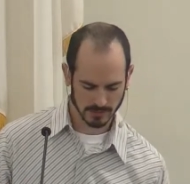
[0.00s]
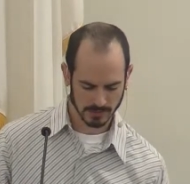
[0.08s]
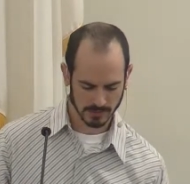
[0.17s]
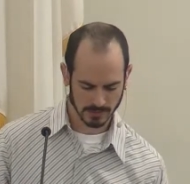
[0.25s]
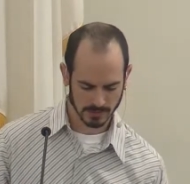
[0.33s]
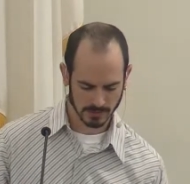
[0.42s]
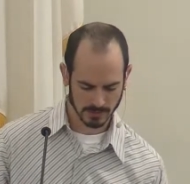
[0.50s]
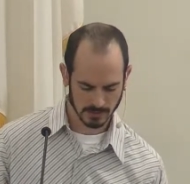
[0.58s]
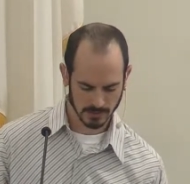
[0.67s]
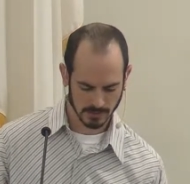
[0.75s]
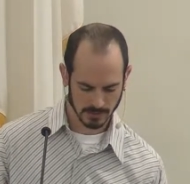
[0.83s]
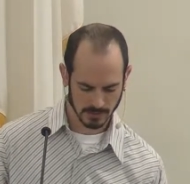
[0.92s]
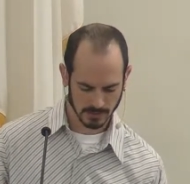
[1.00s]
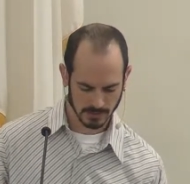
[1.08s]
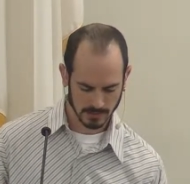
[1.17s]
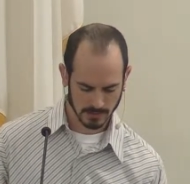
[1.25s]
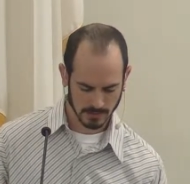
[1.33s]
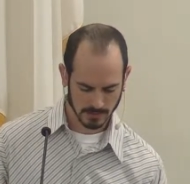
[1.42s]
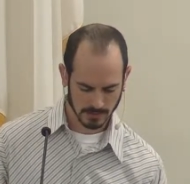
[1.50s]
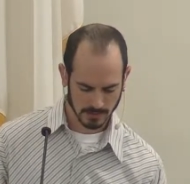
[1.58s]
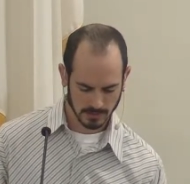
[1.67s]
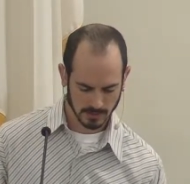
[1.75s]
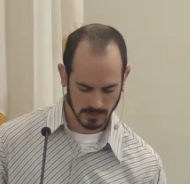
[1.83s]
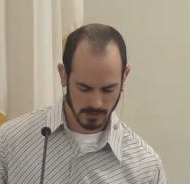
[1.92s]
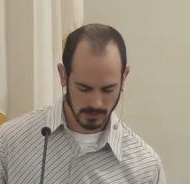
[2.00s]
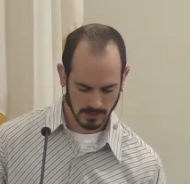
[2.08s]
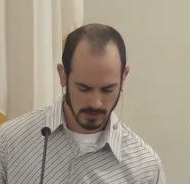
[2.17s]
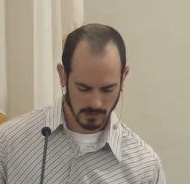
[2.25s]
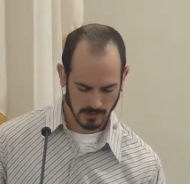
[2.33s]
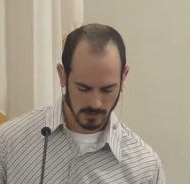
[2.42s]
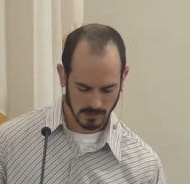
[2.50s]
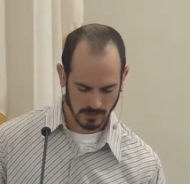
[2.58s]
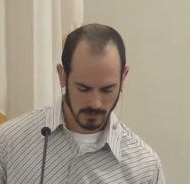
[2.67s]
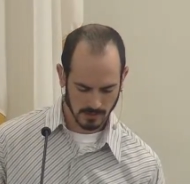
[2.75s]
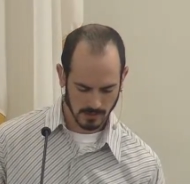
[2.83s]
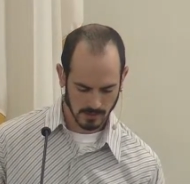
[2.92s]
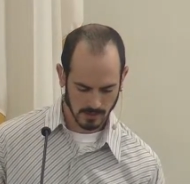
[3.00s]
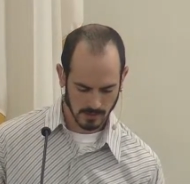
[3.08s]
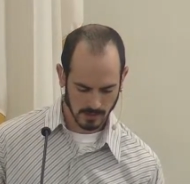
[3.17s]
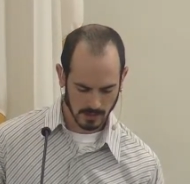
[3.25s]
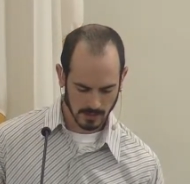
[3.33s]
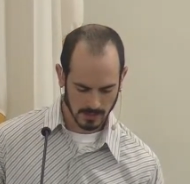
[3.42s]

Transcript: [no speech]